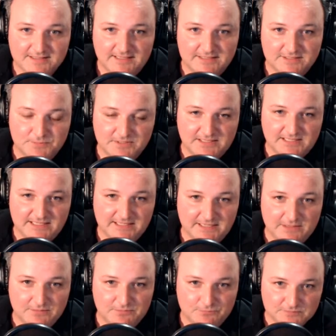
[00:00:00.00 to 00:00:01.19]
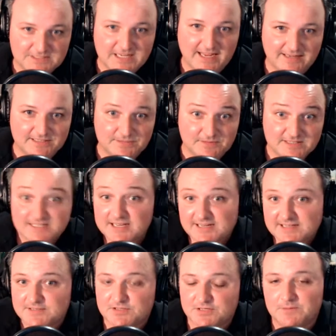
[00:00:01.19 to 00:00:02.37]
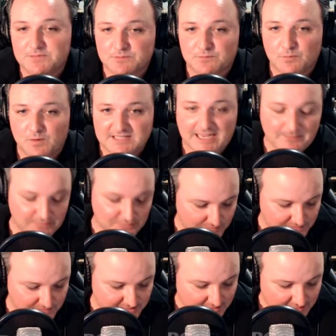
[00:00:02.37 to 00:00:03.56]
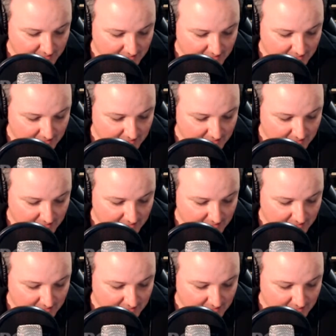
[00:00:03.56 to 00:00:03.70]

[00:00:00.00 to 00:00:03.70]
like, it's really, taken us for six in terms of what's happened to us.